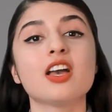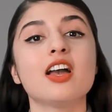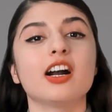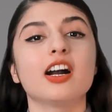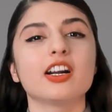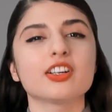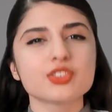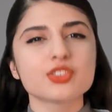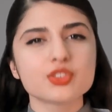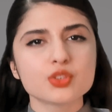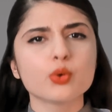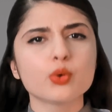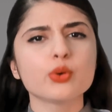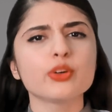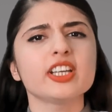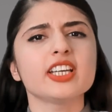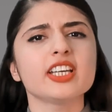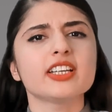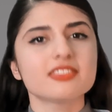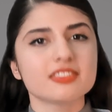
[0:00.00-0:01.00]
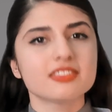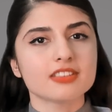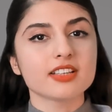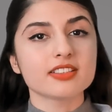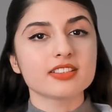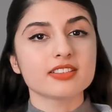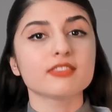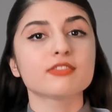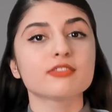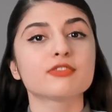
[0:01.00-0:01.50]
Our story is
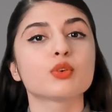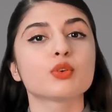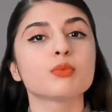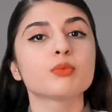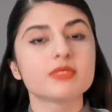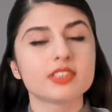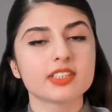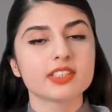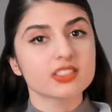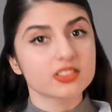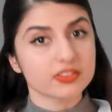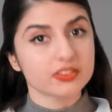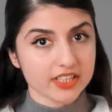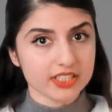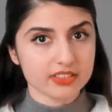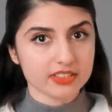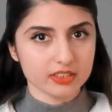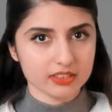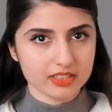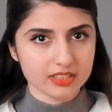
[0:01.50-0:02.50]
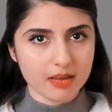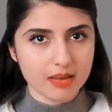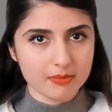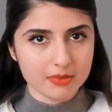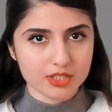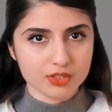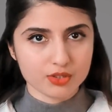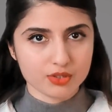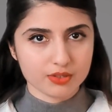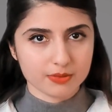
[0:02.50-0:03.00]
starting from this vessel
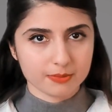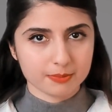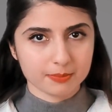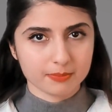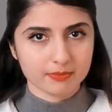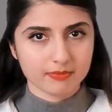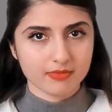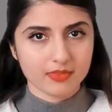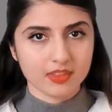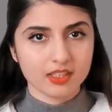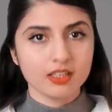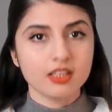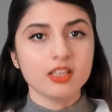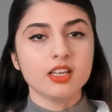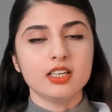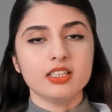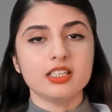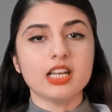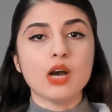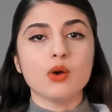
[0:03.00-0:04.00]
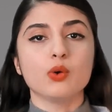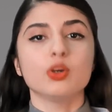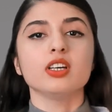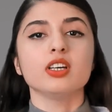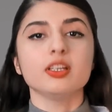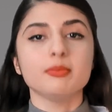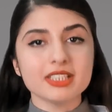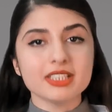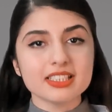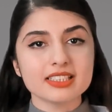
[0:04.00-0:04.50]
damage. Now,
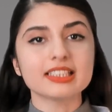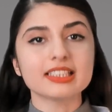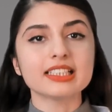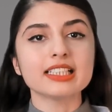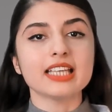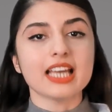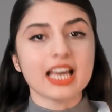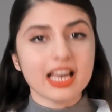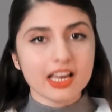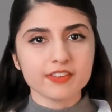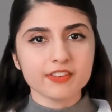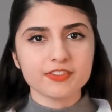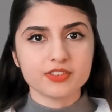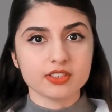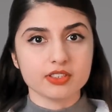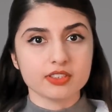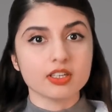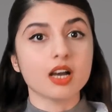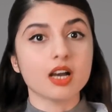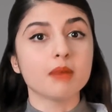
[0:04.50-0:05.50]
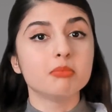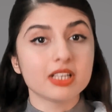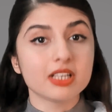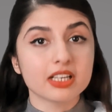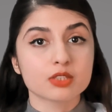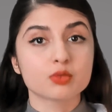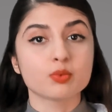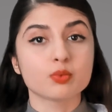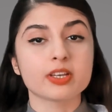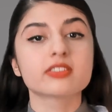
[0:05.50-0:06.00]
immediately after a
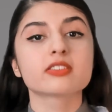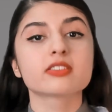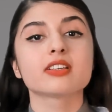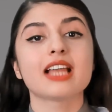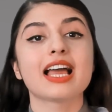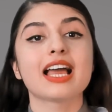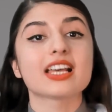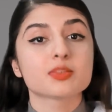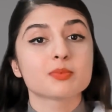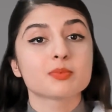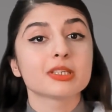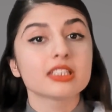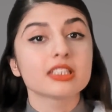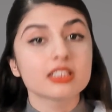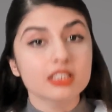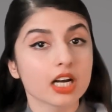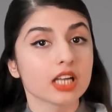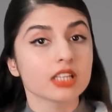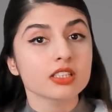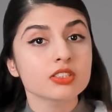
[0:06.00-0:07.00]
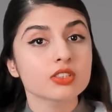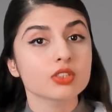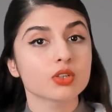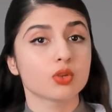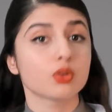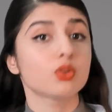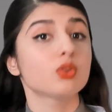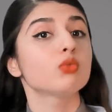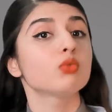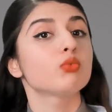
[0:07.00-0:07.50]
blood vessel has been cut
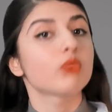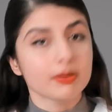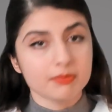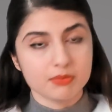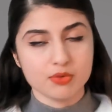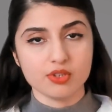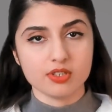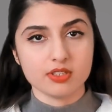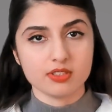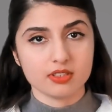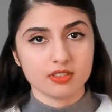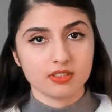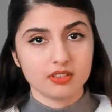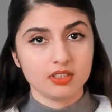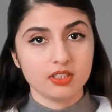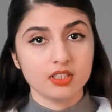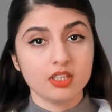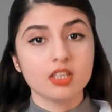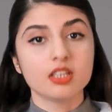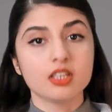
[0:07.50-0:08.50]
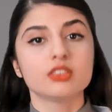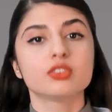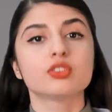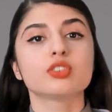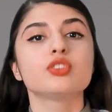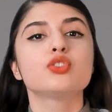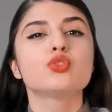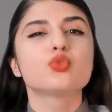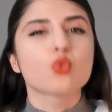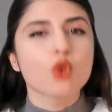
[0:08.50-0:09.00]
or ruptured, the
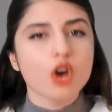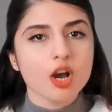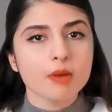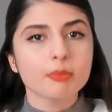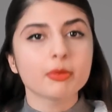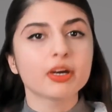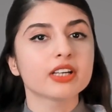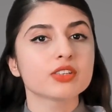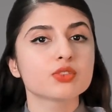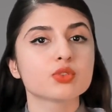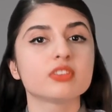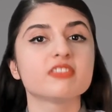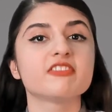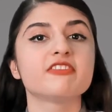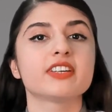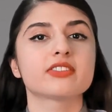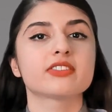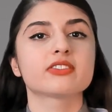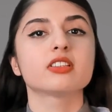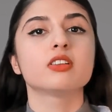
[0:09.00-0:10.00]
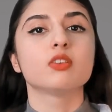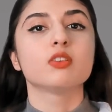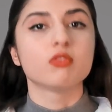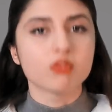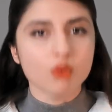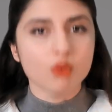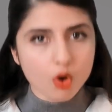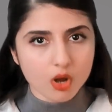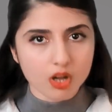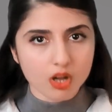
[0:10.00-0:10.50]
trauma to the vessel
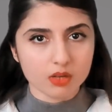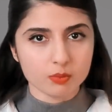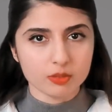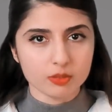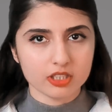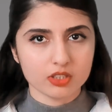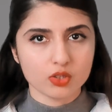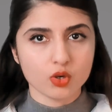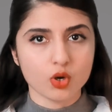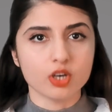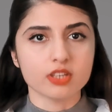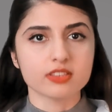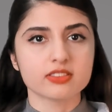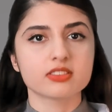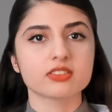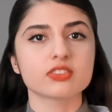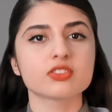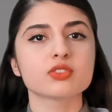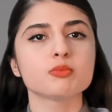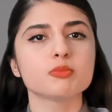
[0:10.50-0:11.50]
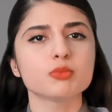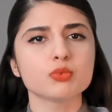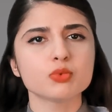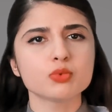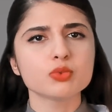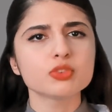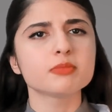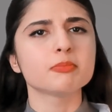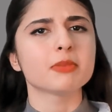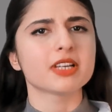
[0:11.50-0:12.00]
wall will cause the
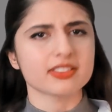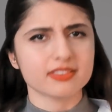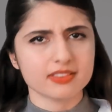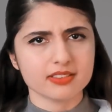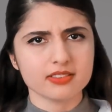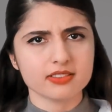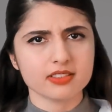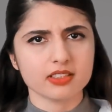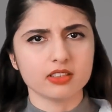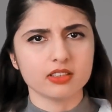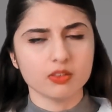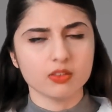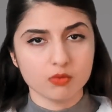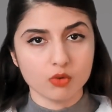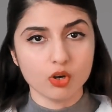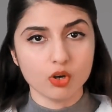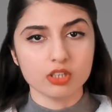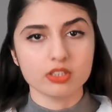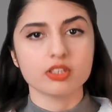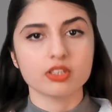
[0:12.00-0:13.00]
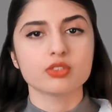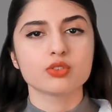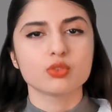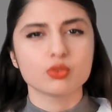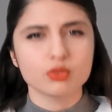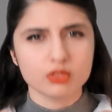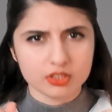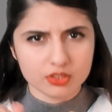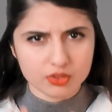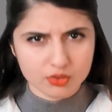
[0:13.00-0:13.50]
smooth muscles in the wall to
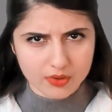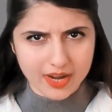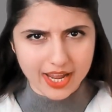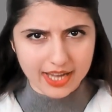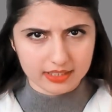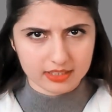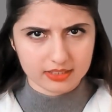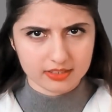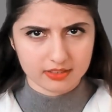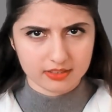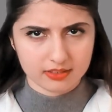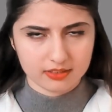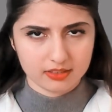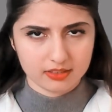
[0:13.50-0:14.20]
contract.